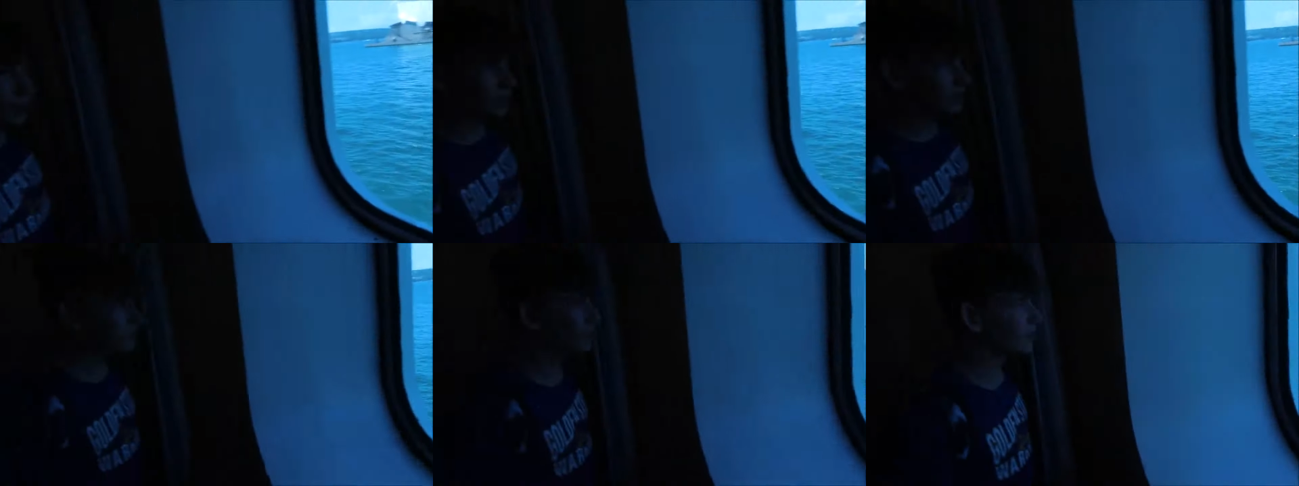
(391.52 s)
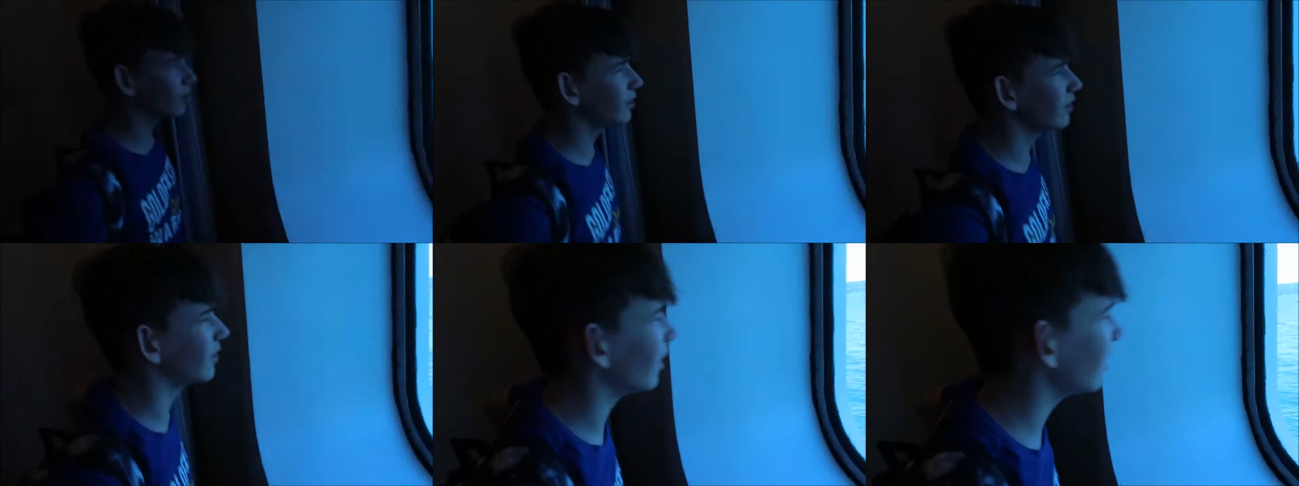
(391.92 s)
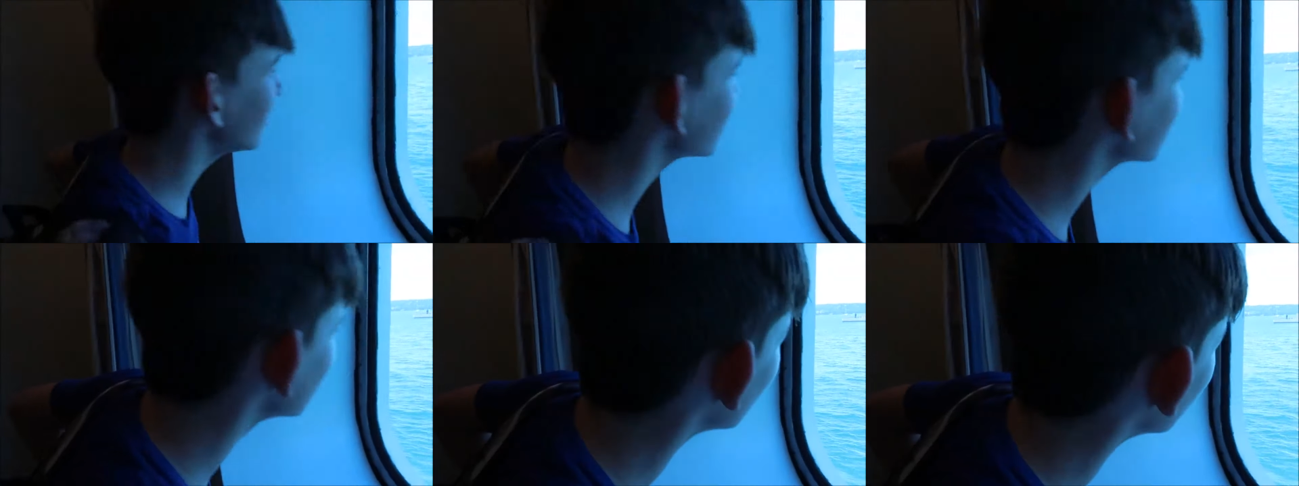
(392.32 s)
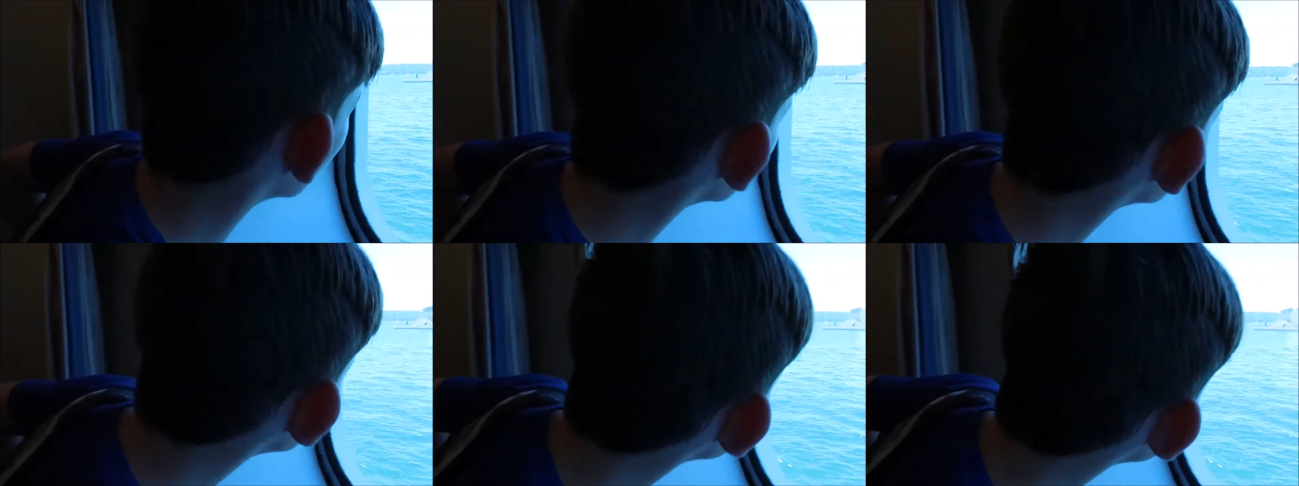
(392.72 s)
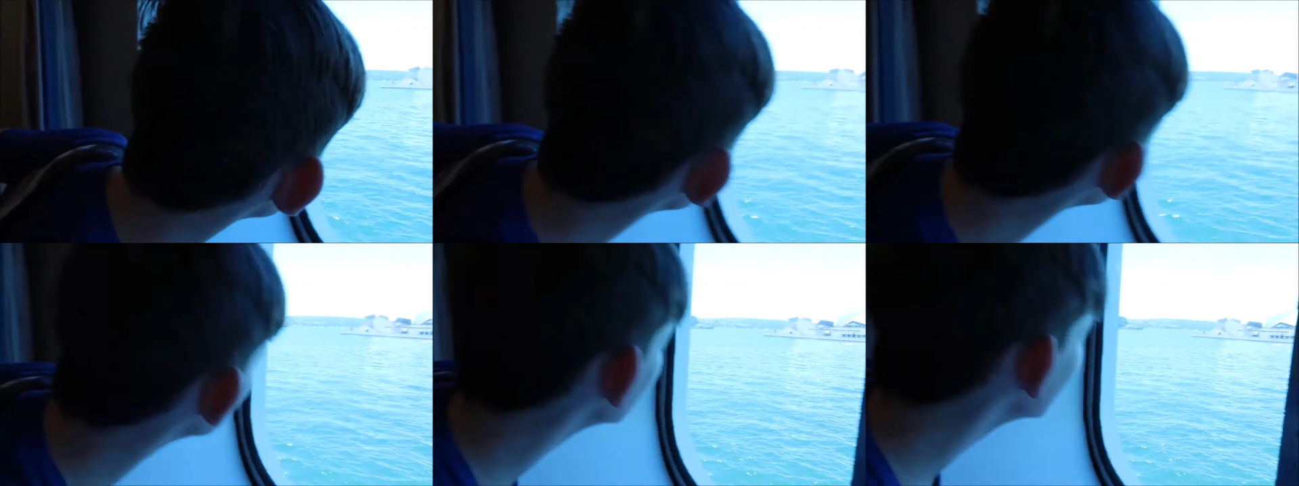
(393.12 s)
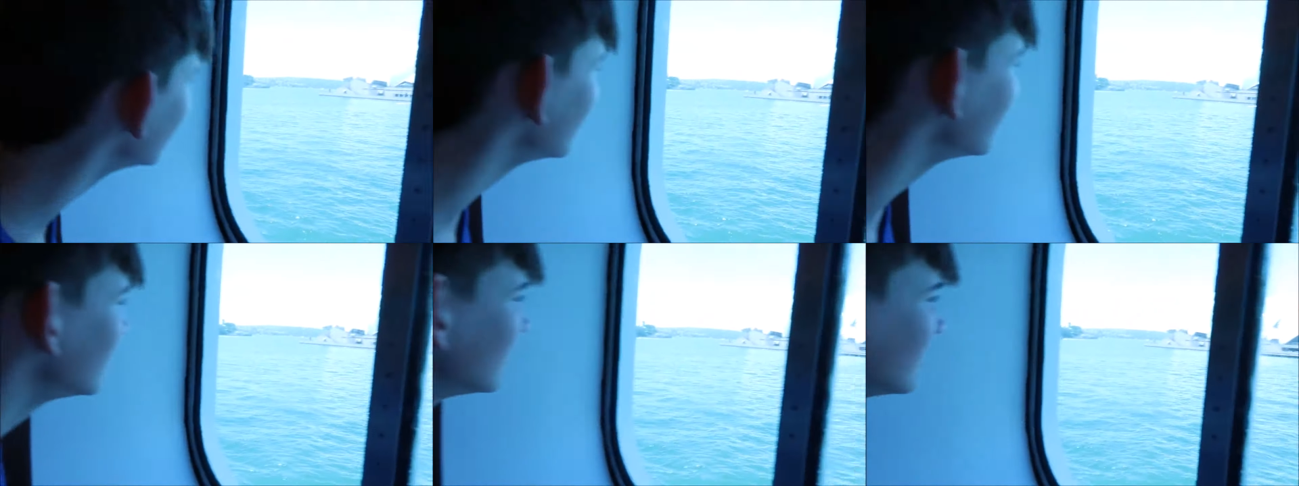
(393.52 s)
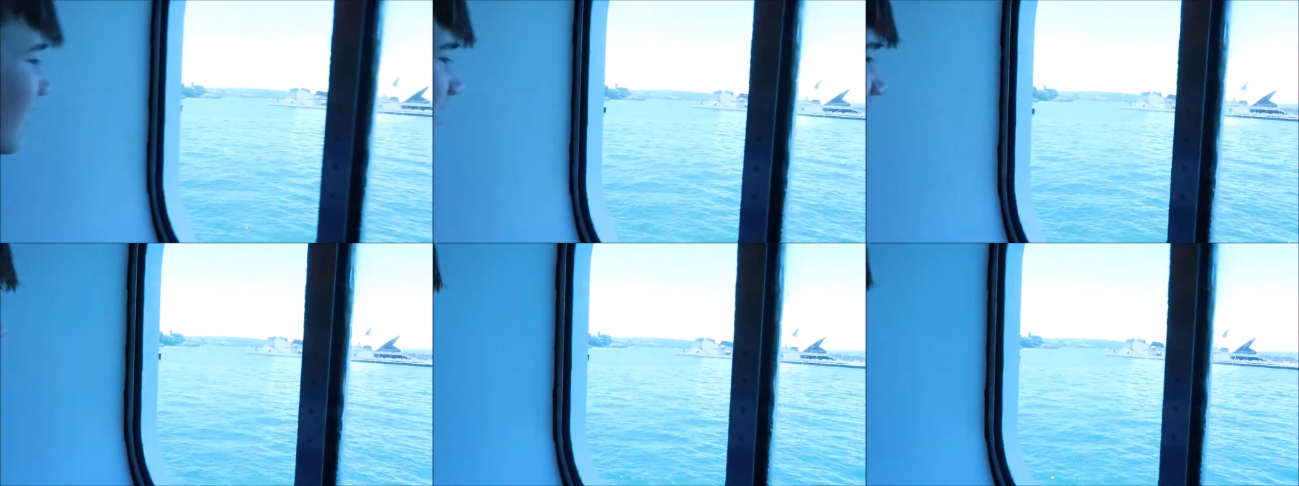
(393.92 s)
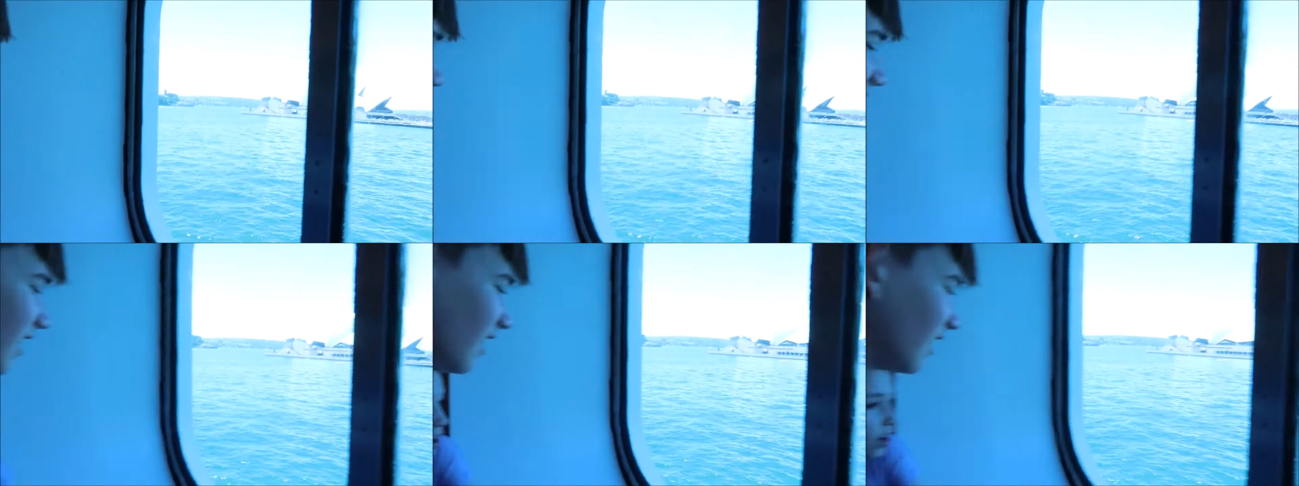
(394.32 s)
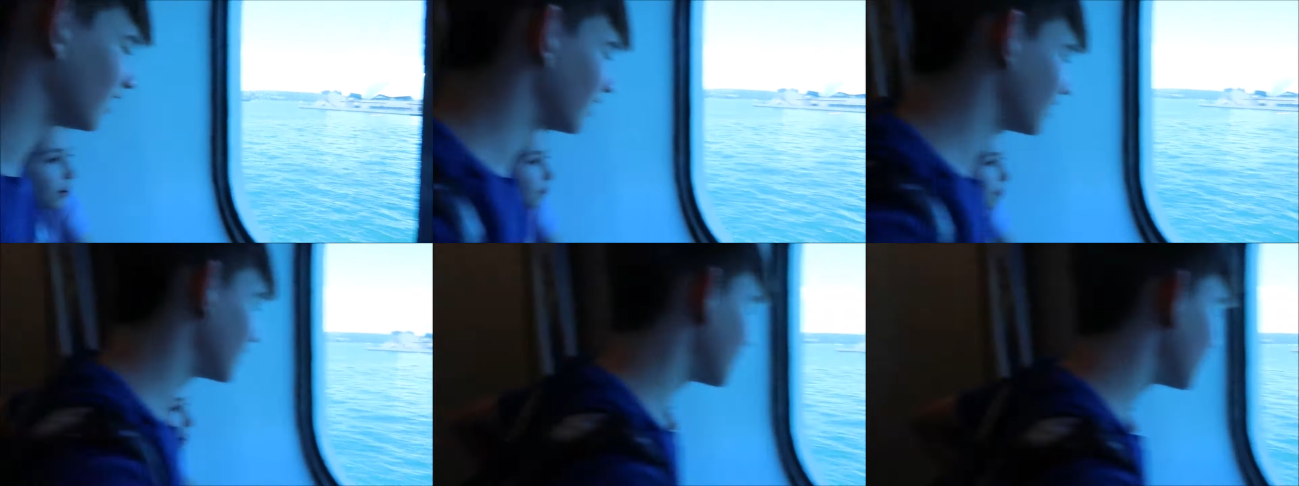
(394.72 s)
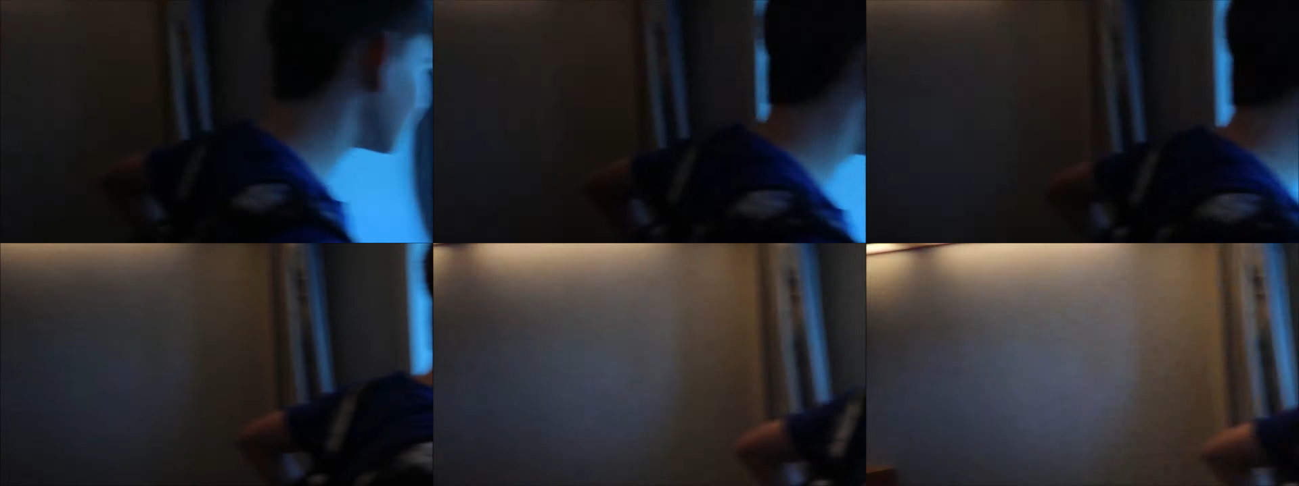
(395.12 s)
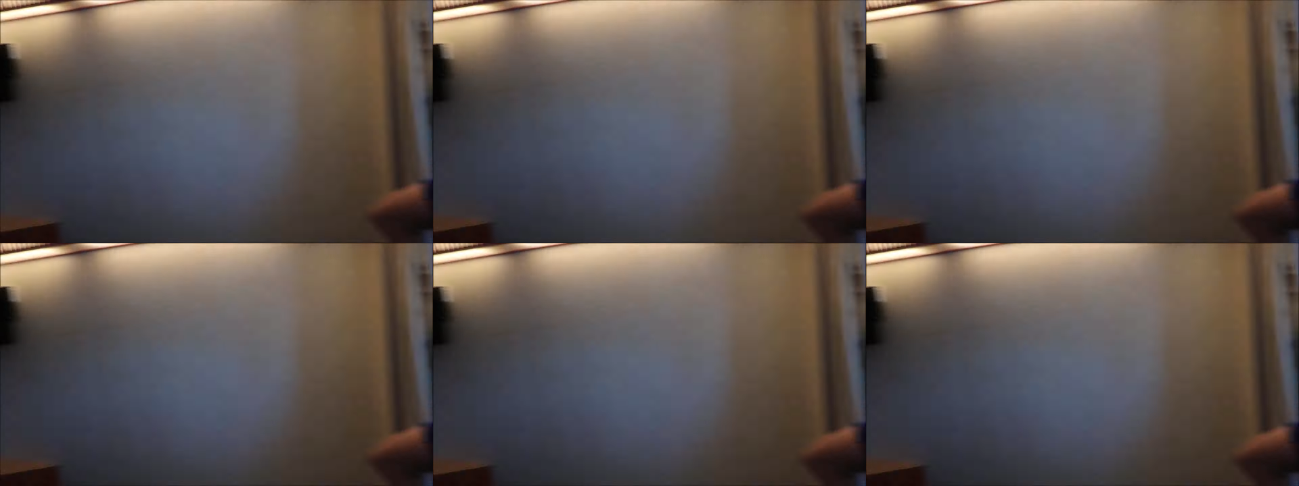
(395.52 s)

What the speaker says: Nobody's mouth can be seen.